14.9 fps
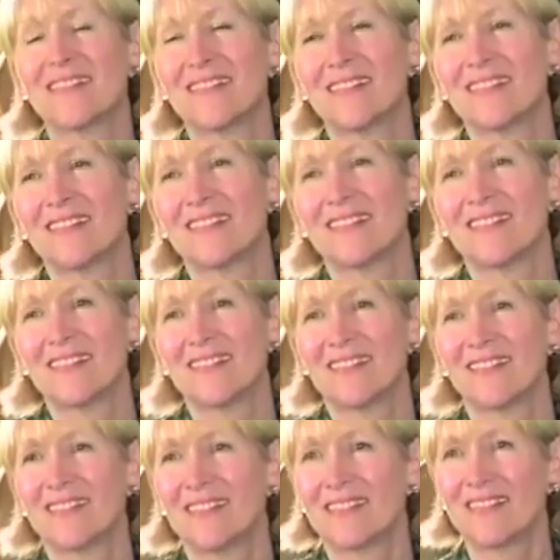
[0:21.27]
your
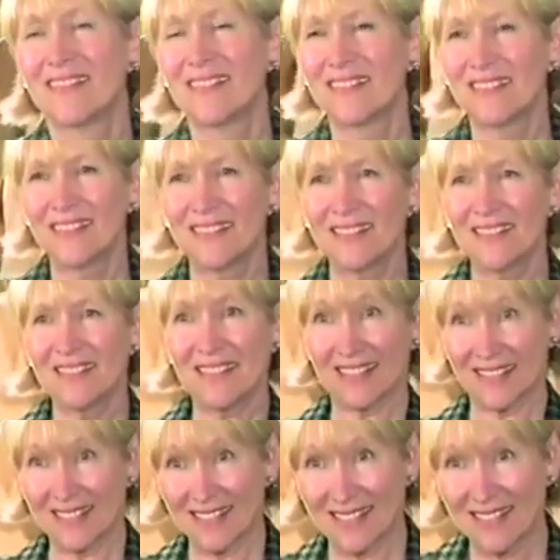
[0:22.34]
husband
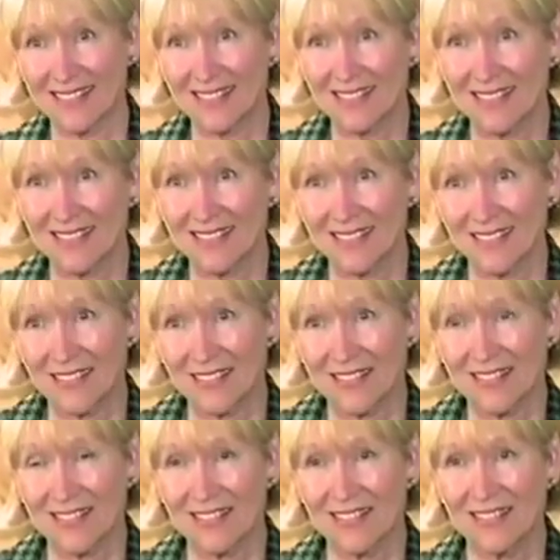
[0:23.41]
would get into these
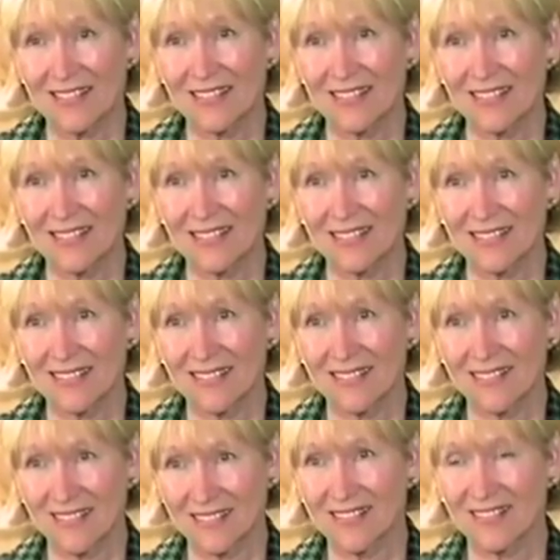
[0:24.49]
drunken
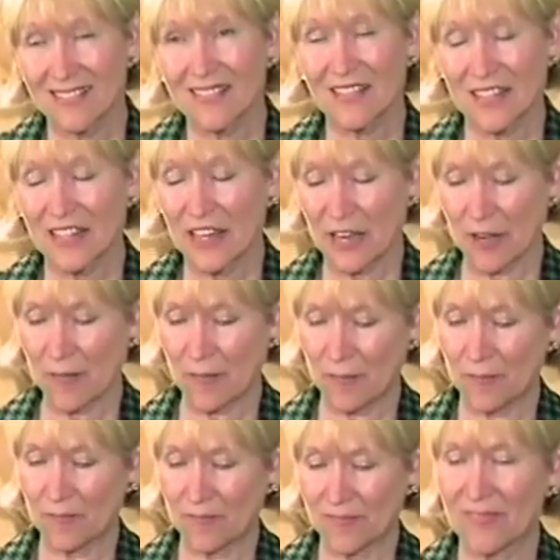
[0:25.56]
stupors, and he
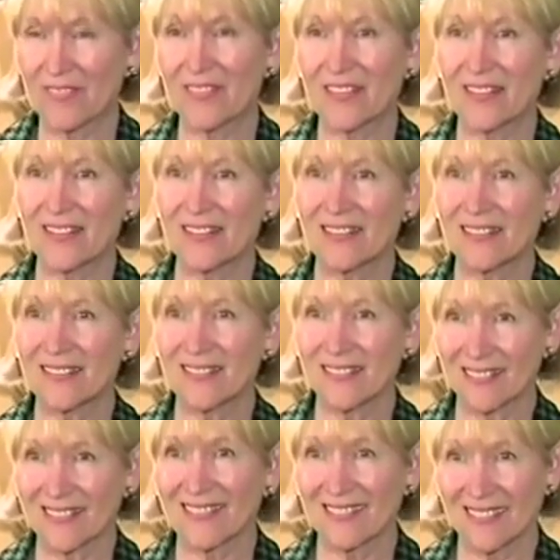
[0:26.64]
would start running his
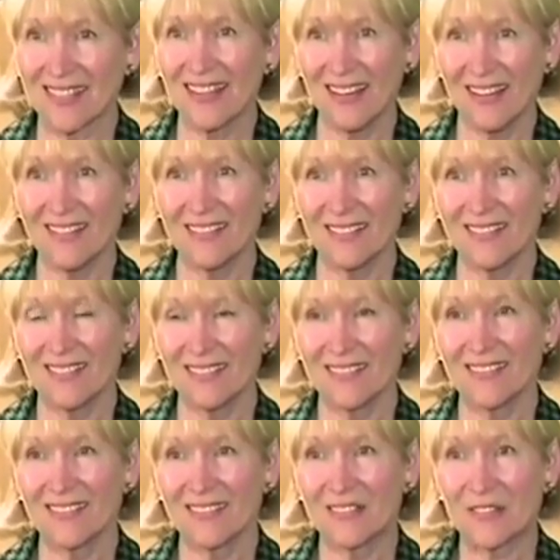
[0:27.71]
mouth and
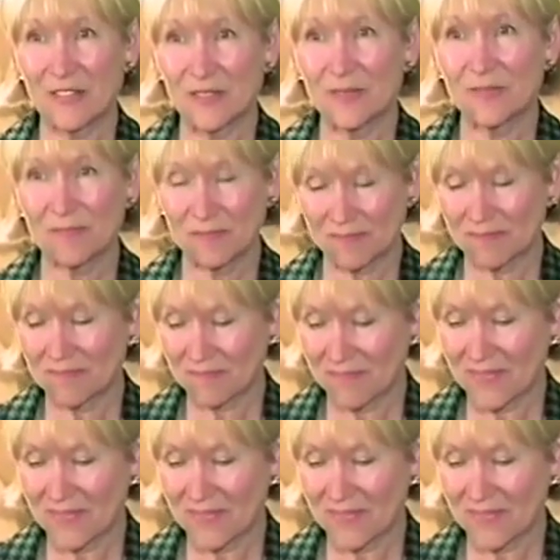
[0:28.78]
tell you everything he knew.